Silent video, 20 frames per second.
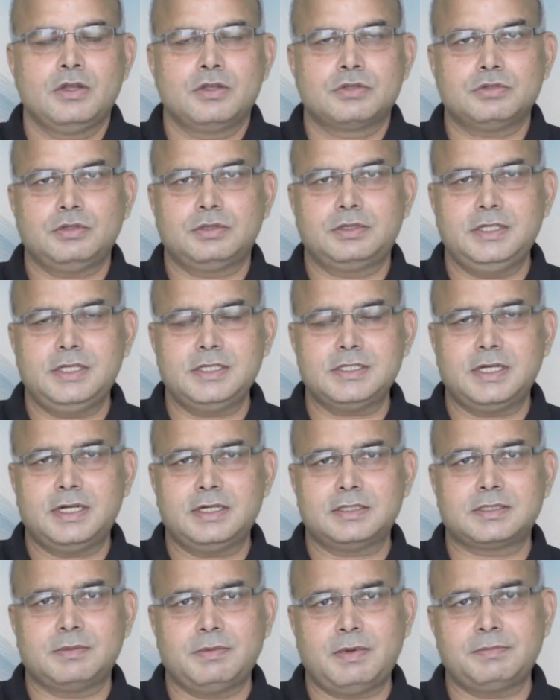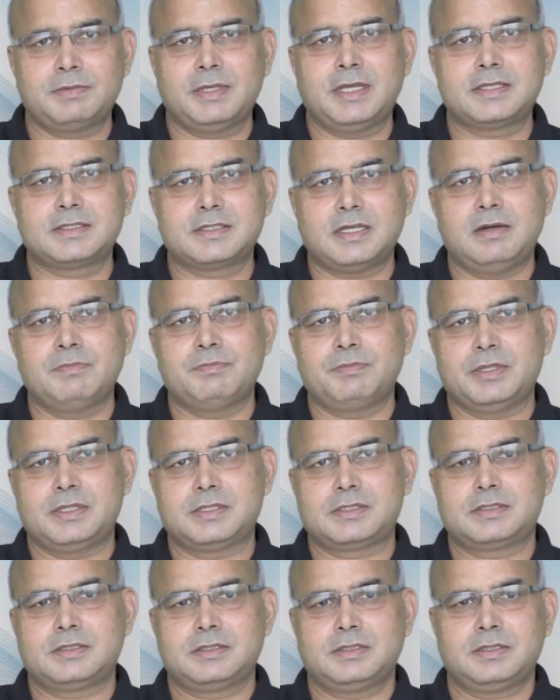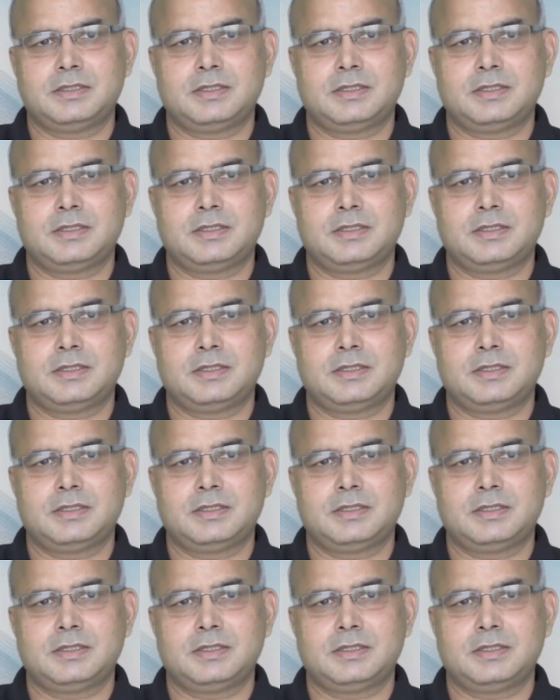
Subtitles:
So these are some of the examples.